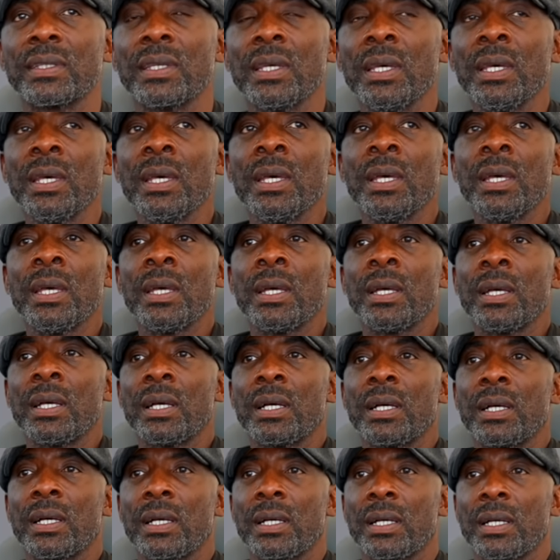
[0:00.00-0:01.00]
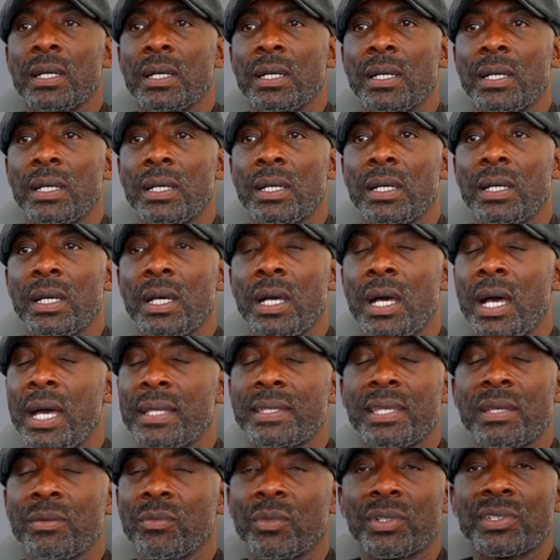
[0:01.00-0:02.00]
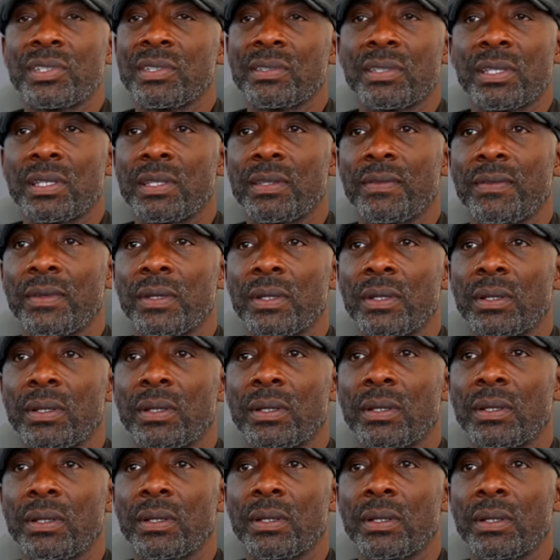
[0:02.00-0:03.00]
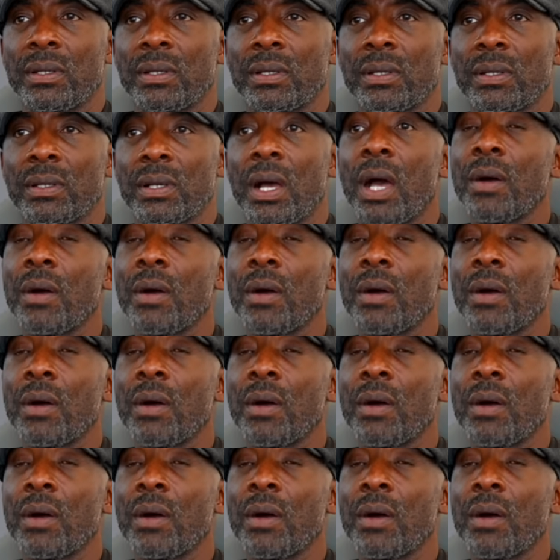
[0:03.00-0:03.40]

Did you watch his interview by any chance? I, I didn't watch. That's his interview. Exactly what he said.